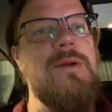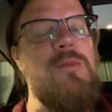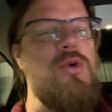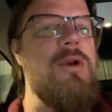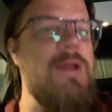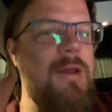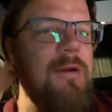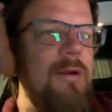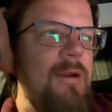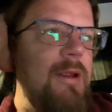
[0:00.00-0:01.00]
morning
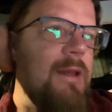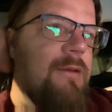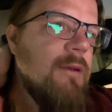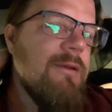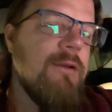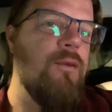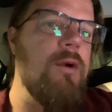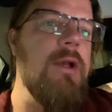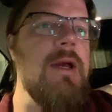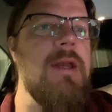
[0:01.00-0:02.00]
here and it's
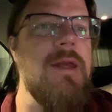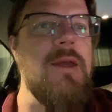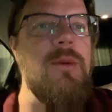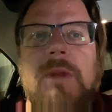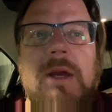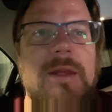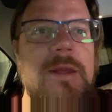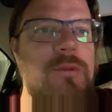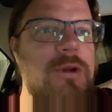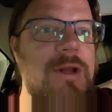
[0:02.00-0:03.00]
6:49 a.m. I
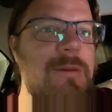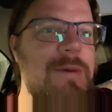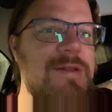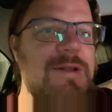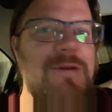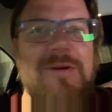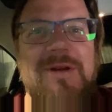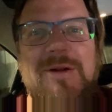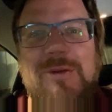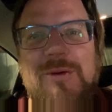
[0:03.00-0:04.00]
keep looking at myself. I
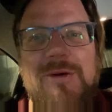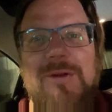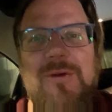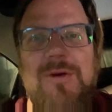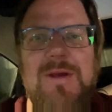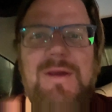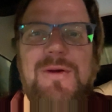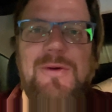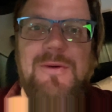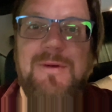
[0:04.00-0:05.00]
need to learn to look
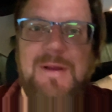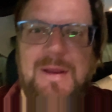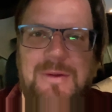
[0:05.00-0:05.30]
here at